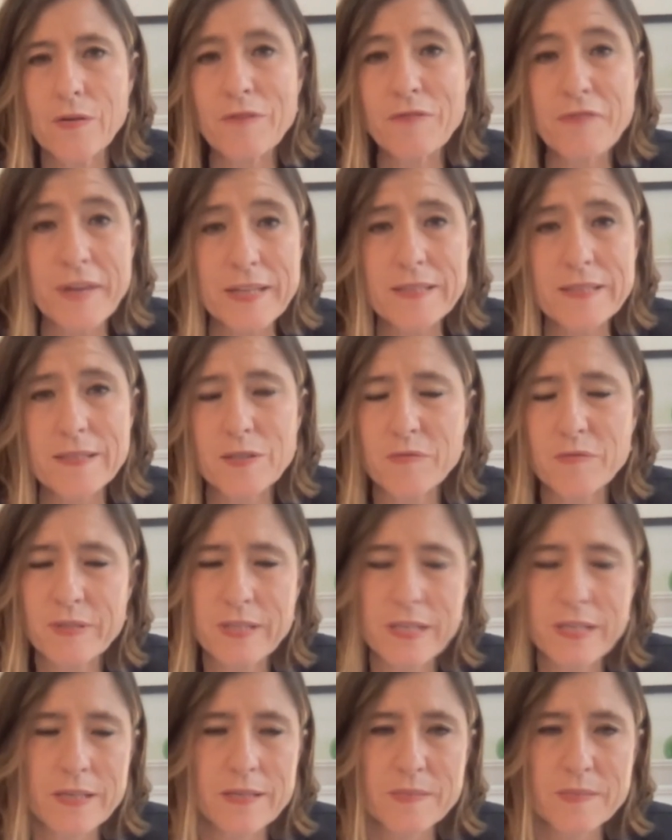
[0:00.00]
affected over
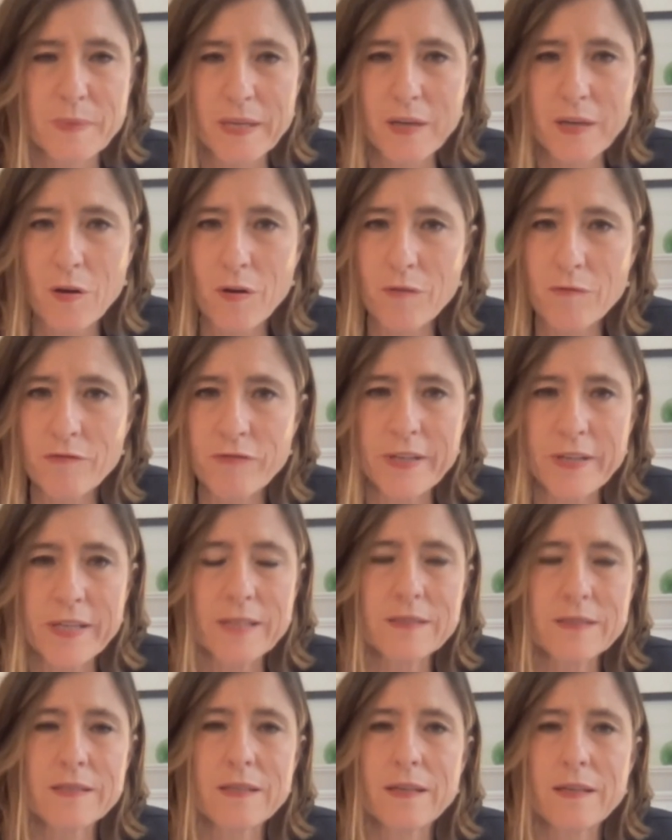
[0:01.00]
the years by
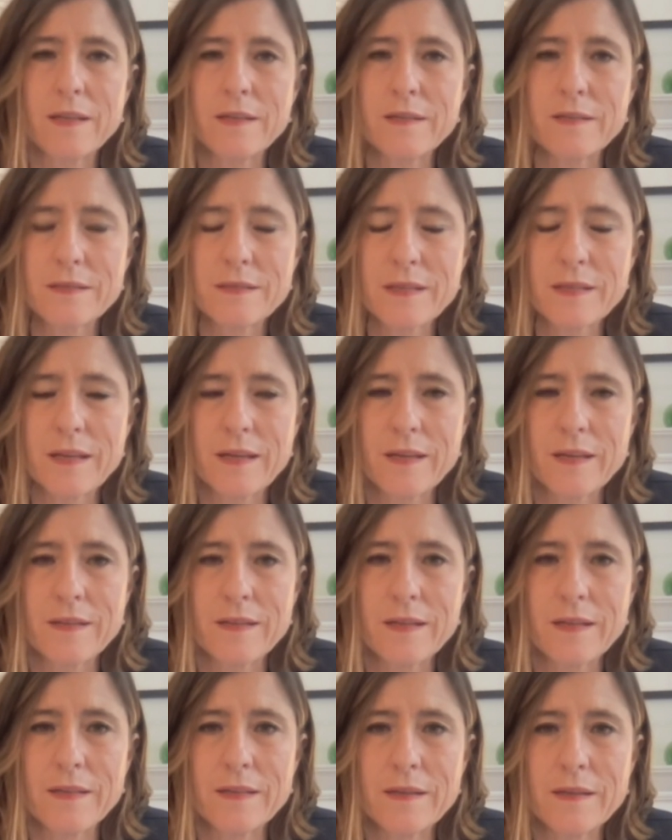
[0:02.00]
conflict and
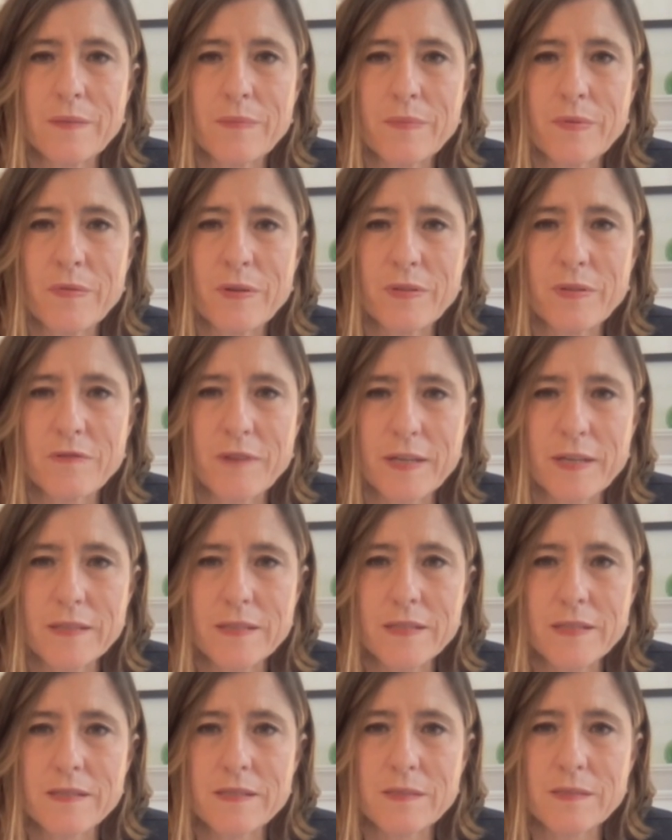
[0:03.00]
a number of other
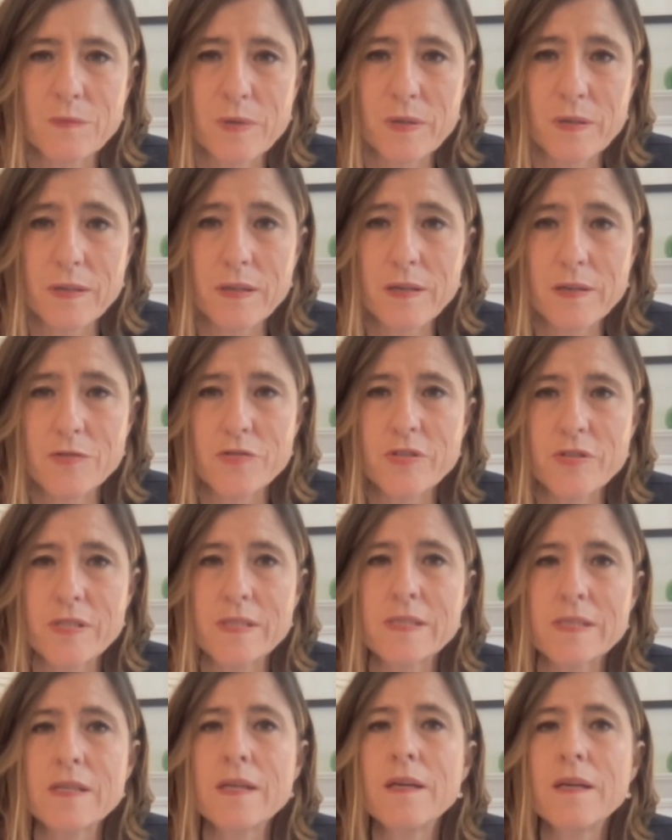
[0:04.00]
factors, and where
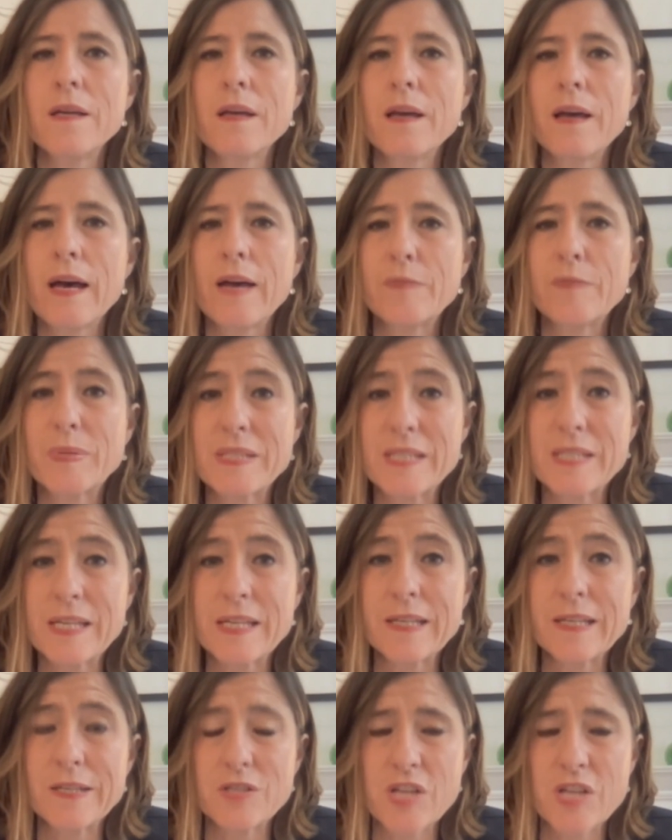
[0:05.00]
countries have
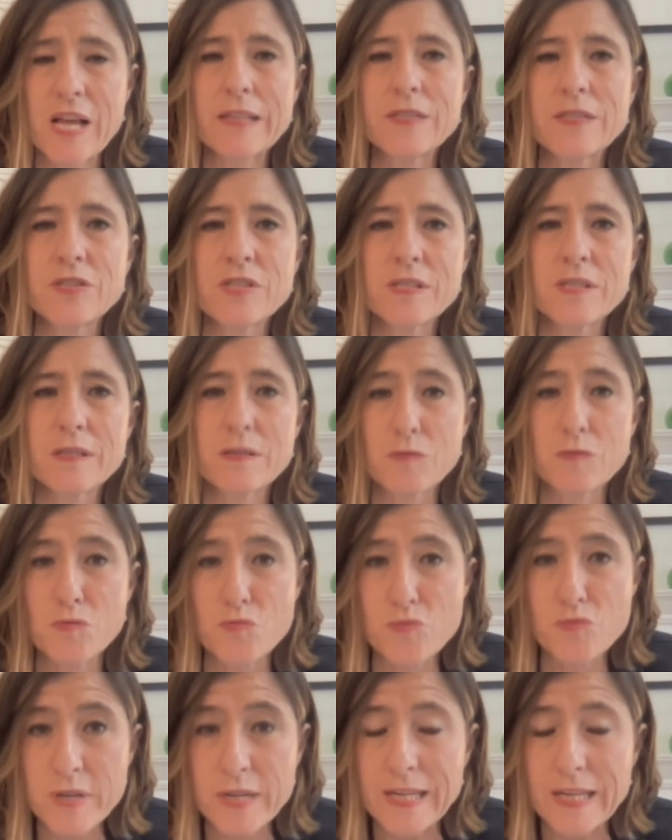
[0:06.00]
particular challenges that
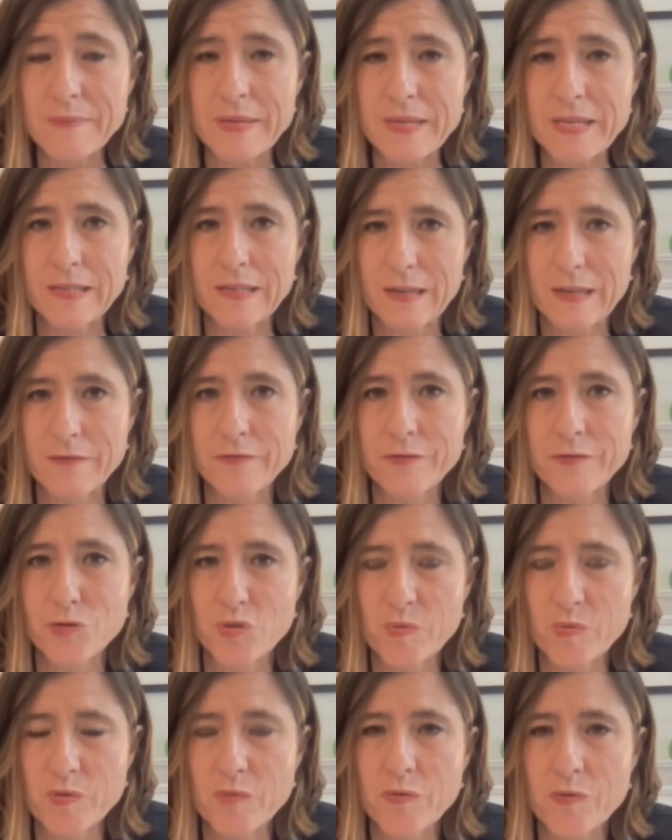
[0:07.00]
will really make an effort
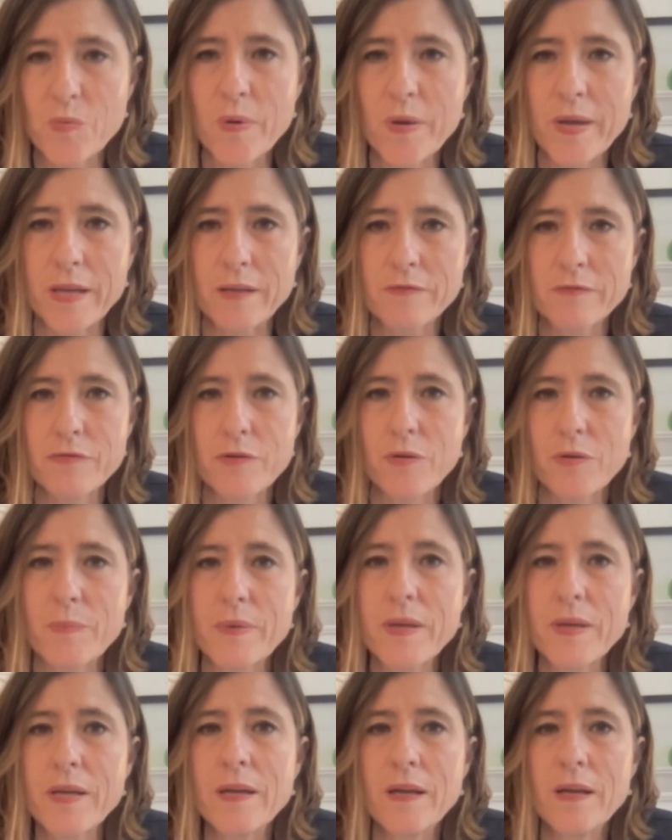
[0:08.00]
to move away
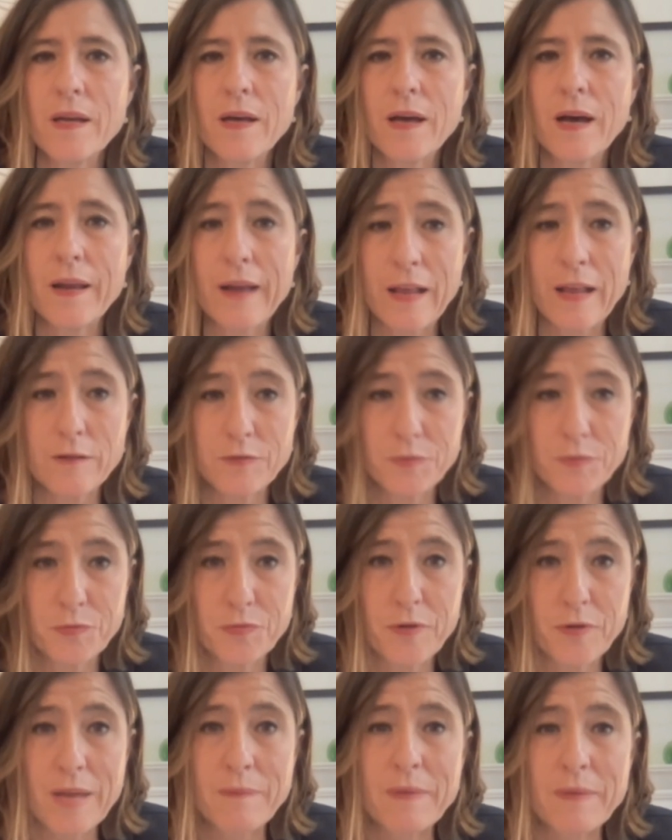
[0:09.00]
from unhelpful
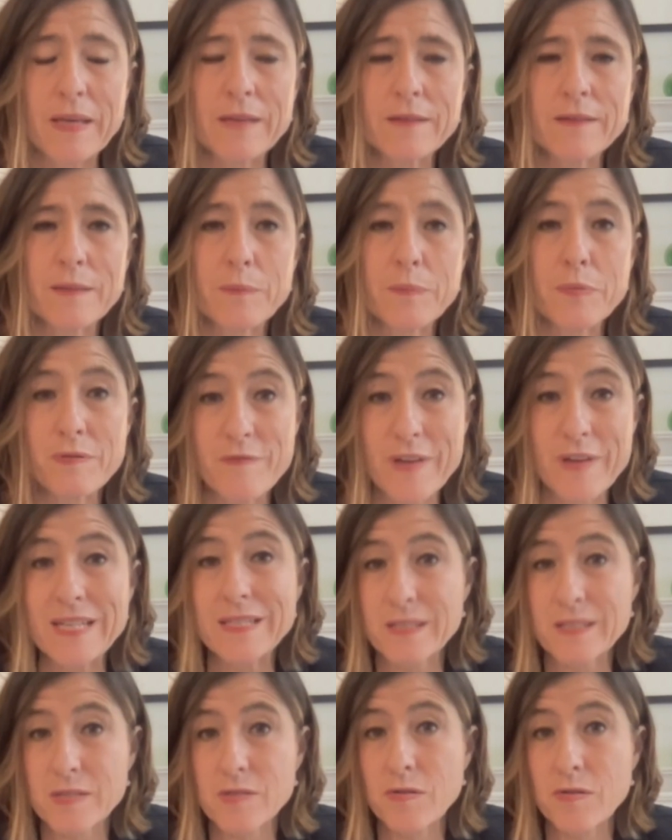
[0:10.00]
framing that
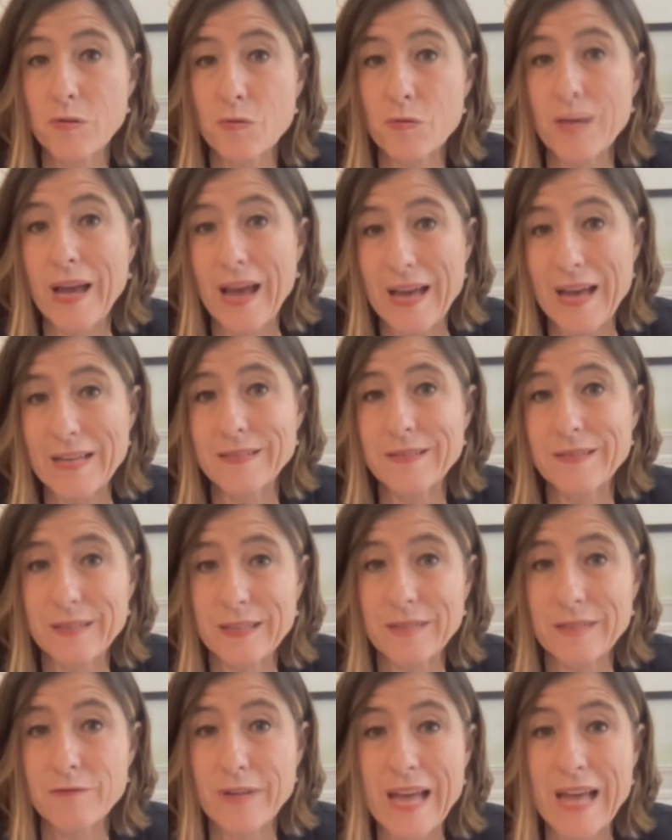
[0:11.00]
prevent us to look at
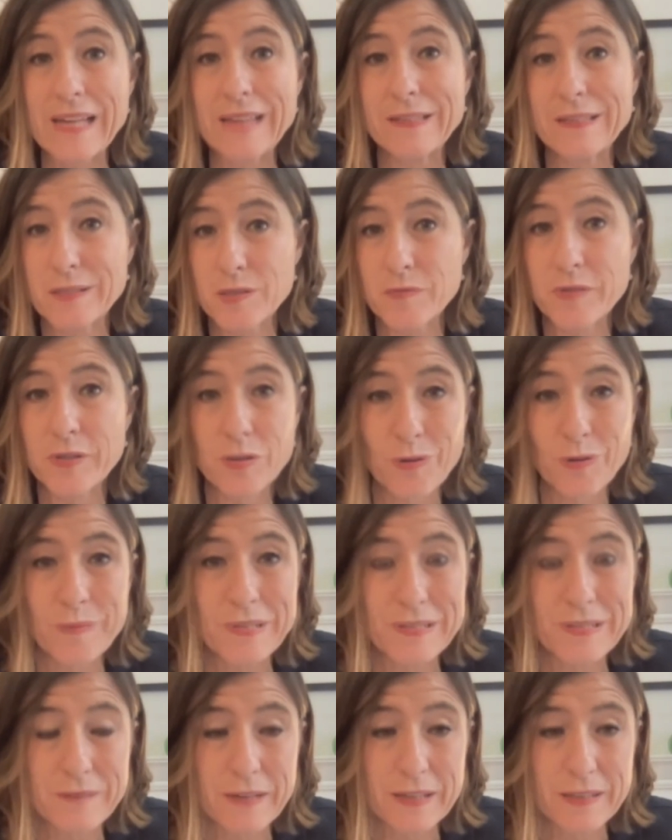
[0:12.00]
the realities of
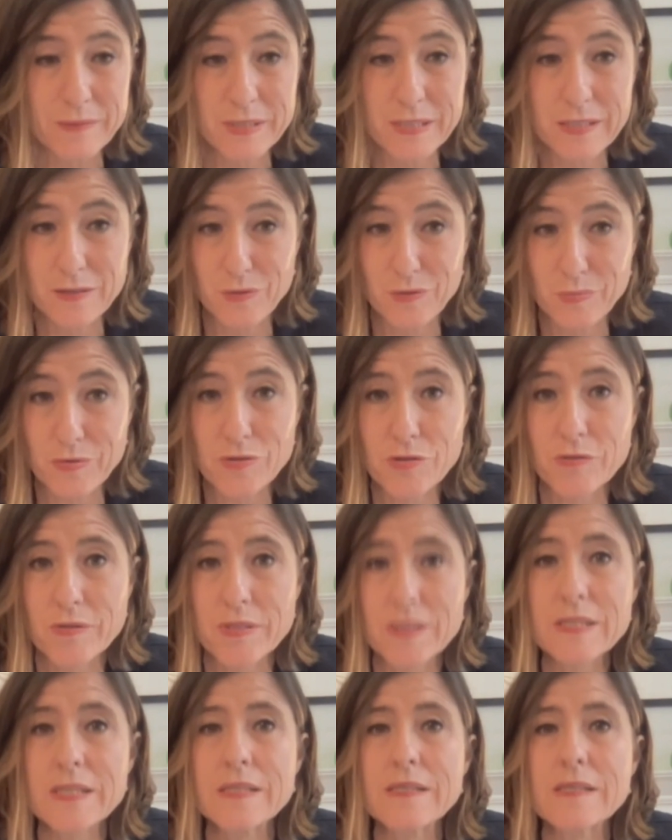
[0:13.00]
economic development and
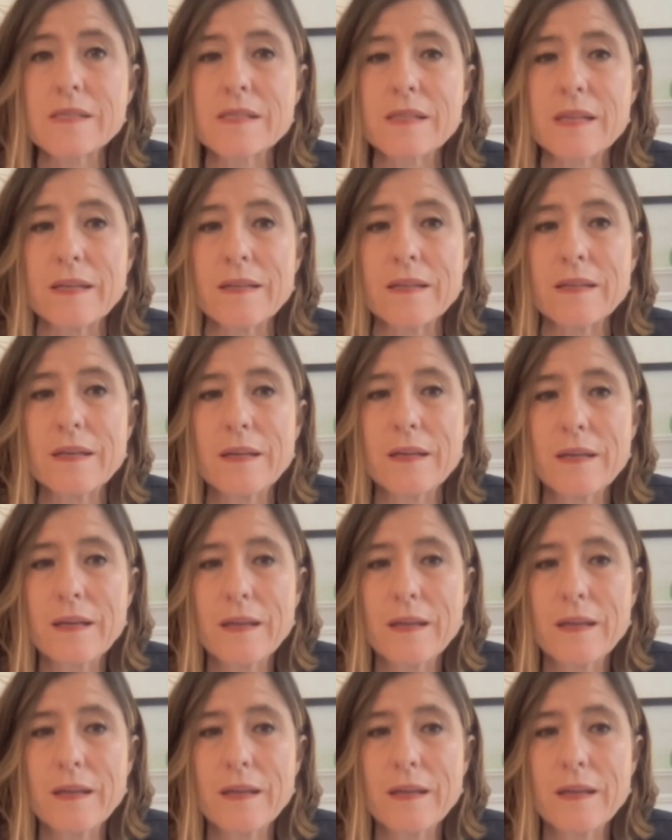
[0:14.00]
opportunities that